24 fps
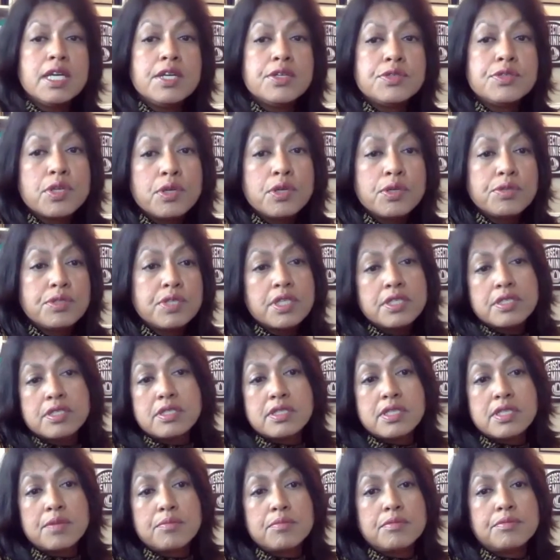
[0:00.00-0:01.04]
So just
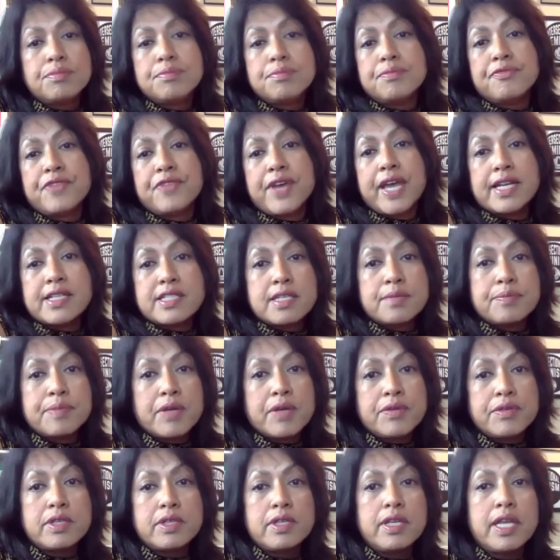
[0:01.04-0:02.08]
some facts
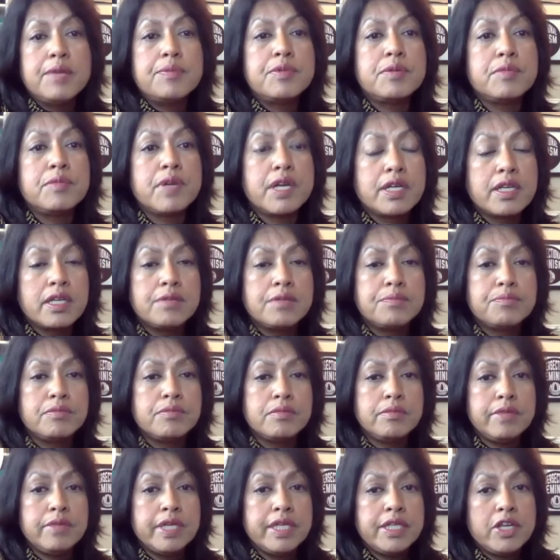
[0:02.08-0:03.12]
about the labor market.
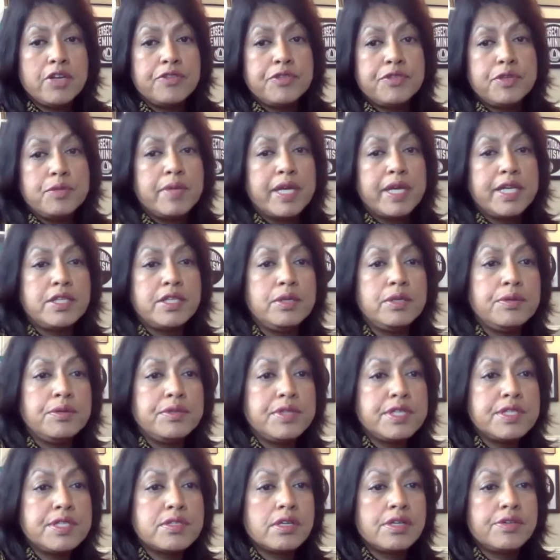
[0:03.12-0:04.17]
Many of you might know
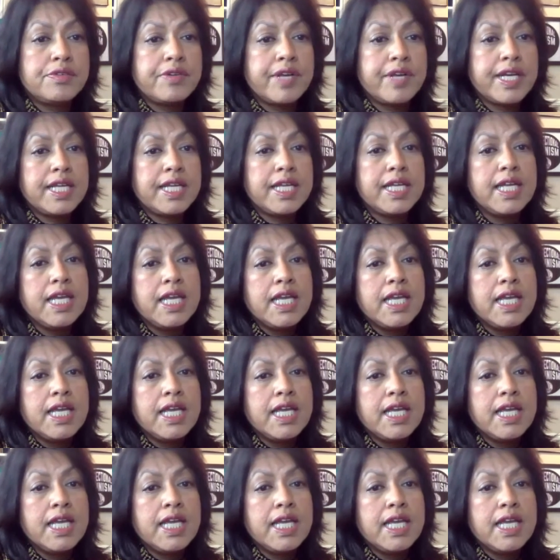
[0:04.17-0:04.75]
this already.